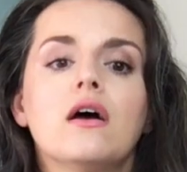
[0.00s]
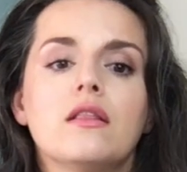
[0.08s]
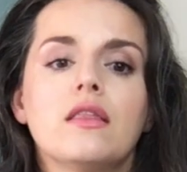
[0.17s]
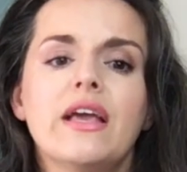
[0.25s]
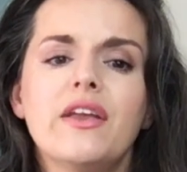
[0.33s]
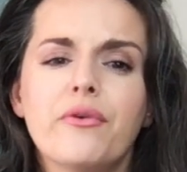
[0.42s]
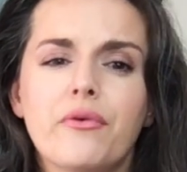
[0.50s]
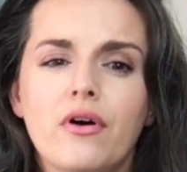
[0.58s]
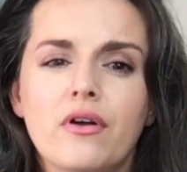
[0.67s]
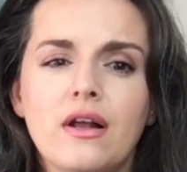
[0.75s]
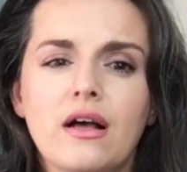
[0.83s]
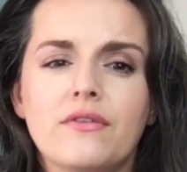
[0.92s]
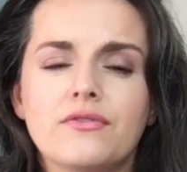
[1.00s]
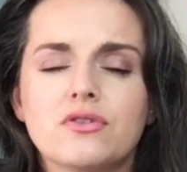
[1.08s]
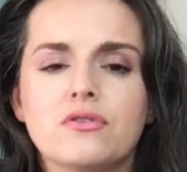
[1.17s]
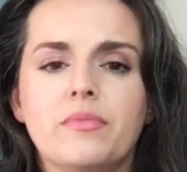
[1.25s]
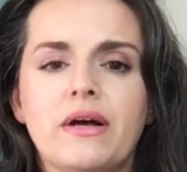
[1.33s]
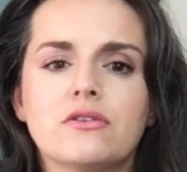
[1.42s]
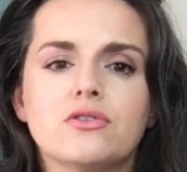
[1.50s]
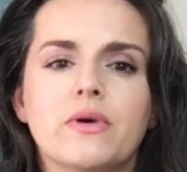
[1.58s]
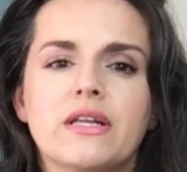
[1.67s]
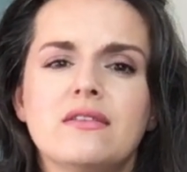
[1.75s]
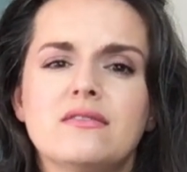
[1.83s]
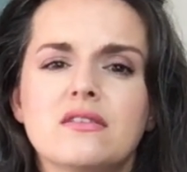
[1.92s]
Later on, after about
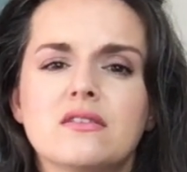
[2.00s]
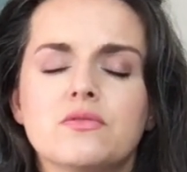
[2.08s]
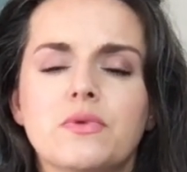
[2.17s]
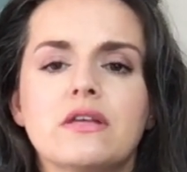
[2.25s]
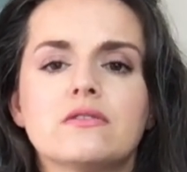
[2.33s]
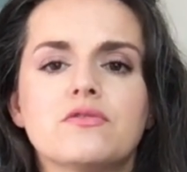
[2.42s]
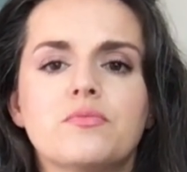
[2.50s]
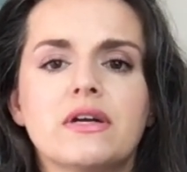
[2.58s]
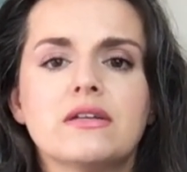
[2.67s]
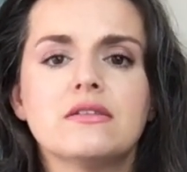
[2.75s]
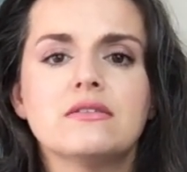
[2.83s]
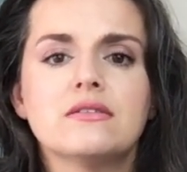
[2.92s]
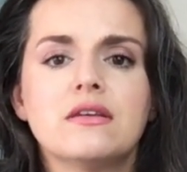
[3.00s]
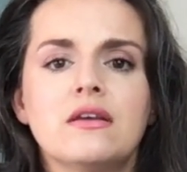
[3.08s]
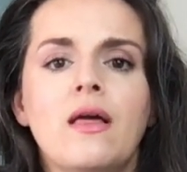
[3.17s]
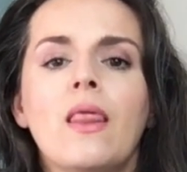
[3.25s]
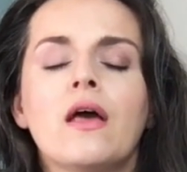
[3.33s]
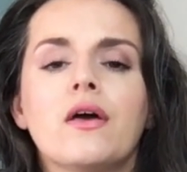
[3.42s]
26 weeks of pregnancy,